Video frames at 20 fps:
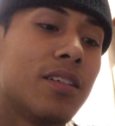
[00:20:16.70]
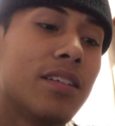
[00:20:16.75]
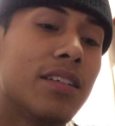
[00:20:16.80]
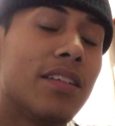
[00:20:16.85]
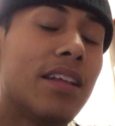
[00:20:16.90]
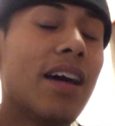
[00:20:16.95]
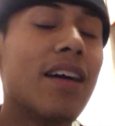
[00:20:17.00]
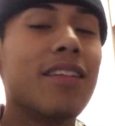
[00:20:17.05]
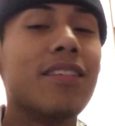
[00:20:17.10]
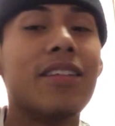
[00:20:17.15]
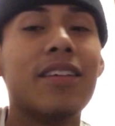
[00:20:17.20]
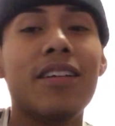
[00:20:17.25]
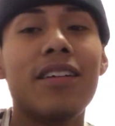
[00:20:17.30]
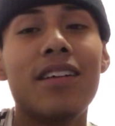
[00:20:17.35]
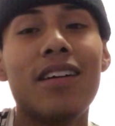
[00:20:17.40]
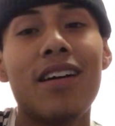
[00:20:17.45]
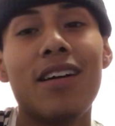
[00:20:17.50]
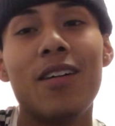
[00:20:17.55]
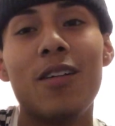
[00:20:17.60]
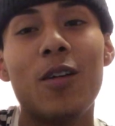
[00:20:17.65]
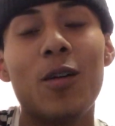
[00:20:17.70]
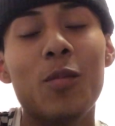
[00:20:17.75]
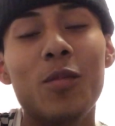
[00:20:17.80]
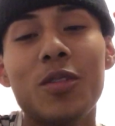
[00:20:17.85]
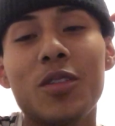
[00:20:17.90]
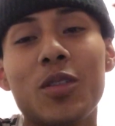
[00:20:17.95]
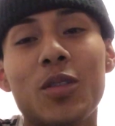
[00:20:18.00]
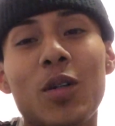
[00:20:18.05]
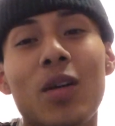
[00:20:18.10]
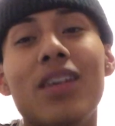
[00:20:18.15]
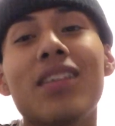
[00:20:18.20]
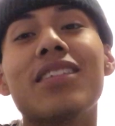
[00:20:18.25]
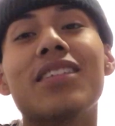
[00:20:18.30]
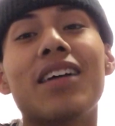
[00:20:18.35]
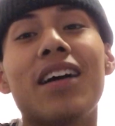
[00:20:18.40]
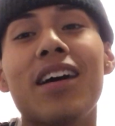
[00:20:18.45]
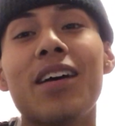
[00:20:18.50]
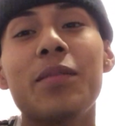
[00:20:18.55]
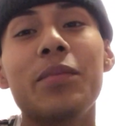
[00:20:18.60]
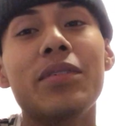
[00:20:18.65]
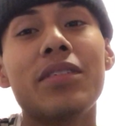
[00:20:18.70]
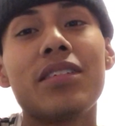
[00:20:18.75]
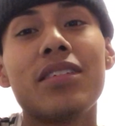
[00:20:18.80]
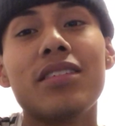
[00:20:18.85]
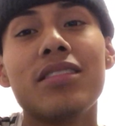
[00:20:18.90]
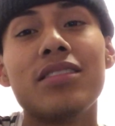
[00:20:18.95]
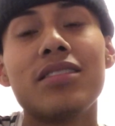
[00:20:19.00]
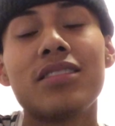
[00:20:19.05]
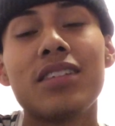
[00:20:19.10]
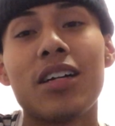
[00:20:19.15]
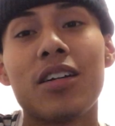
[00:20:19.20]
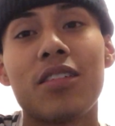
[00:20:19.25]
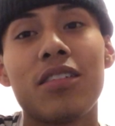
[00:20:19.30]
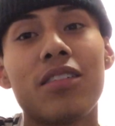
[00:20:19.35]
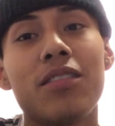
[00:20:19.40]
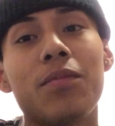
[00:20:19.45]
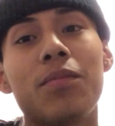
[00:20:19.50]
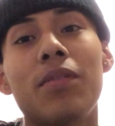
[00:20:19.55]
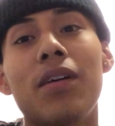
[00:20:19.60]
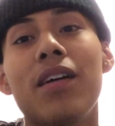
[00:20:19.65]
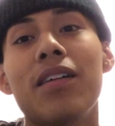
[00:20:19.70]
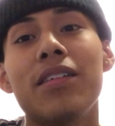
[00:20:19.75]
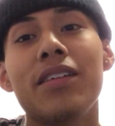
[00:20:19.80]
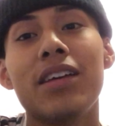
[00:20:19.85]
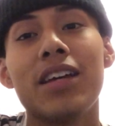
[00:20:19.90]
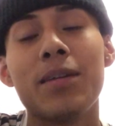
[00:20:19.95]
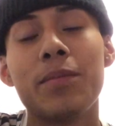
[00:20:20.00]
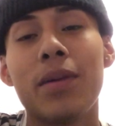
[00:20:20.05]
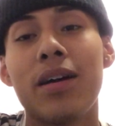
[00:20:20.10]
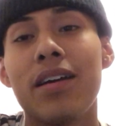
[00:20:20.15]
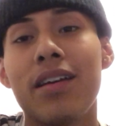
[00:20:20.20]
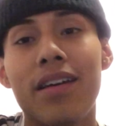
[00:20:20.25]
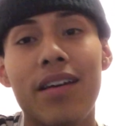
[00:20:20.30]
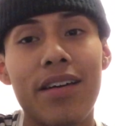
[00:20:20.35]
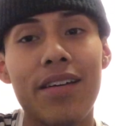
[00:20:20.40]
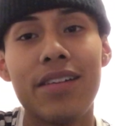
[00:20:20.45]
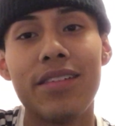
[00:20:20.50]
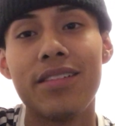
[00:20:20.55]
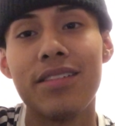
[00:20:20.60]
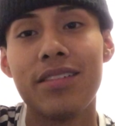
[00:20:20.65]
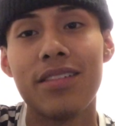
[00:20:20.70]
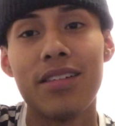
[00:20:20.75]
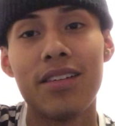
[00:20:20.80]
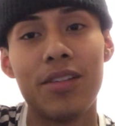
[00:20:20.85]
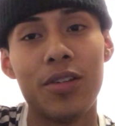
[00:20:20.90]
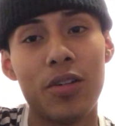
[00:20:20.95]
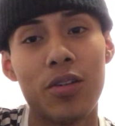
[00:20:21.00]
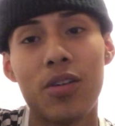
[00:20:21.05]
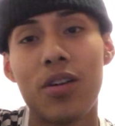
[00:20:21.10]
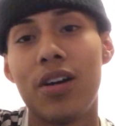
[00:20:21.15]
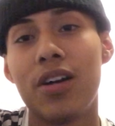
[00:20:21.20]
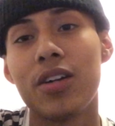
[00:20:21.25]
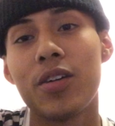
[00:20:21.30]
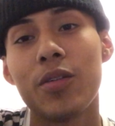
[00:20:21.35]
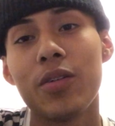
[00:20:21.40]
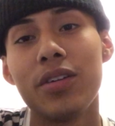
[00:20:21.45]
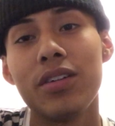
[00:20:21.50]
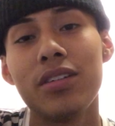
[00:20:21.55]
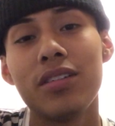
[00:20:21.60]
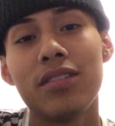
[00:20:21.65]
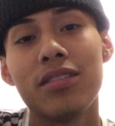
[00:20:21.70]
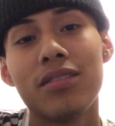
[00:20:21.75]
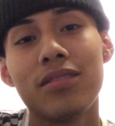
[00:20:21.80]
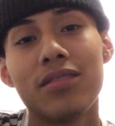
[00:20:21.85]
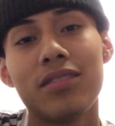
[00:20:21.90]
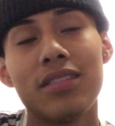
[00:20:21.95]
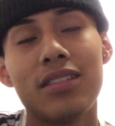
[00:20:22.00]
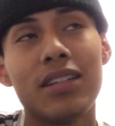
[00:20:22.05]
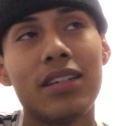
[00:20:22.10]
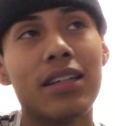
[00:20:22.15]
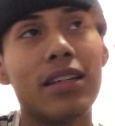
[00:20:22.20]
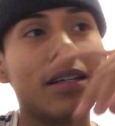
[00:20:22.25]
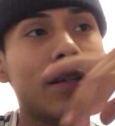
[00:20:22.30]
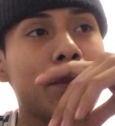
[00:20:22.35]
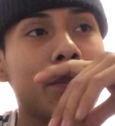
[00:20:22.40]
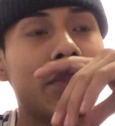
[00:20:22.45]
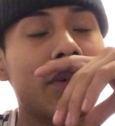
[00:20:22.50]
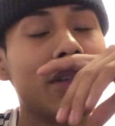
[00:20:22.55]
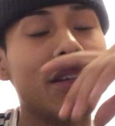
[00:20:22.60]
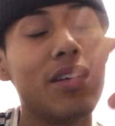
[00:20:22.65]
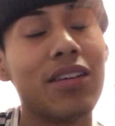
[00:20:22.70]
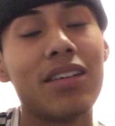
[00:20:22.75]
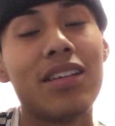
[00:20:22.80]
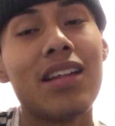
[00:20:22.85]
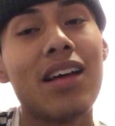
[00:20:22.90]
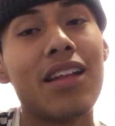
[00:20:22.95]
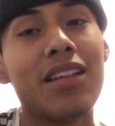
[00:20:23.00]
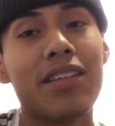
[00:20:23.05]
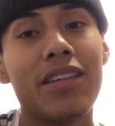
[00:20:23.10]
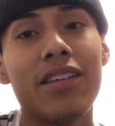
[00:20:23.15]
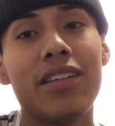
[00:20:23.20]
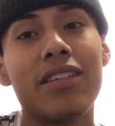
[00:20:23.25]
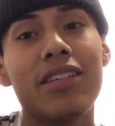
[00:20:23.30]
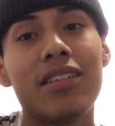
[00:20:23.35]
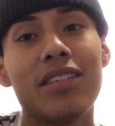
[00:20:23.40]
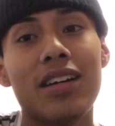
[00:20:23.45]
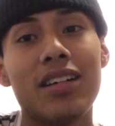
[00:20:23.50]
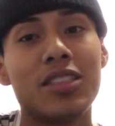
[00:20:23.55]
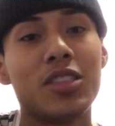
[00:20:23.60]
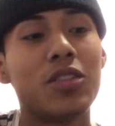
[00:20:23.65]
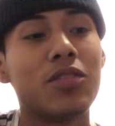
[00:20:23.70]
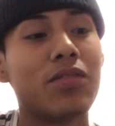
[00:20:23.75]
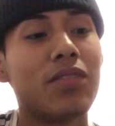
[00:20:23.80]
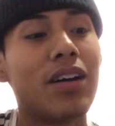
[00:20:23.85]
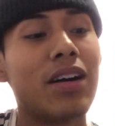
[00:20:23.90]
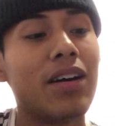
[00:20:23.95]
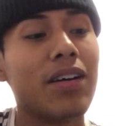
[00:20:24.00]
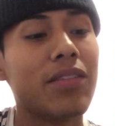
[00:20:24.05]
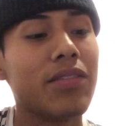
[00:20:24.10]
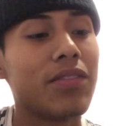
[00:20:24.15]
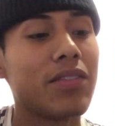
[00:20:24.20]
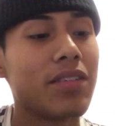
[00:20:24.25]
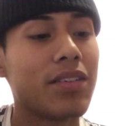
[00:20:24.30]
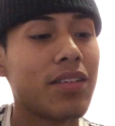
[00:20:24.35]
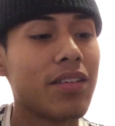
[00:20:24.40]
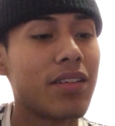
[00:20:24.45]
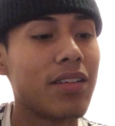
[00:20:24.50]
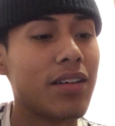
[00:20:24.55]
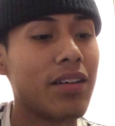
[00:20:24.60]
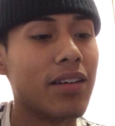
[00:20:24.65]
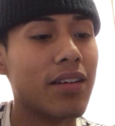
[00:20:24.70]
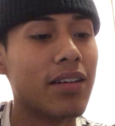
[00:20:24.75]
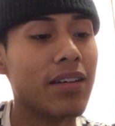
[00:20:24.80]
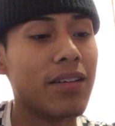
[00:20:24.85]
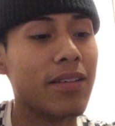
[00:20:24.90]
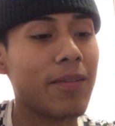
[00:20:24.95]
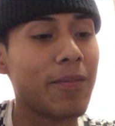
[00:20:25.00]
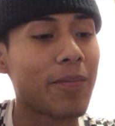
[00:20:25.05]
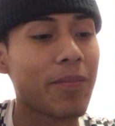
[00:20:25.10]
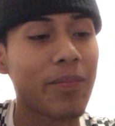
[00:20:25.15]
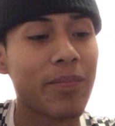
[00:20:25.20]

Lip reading: That day I almost thought I died because I could have probably hit my head in the concrete, but luckily I didn't. I survived, and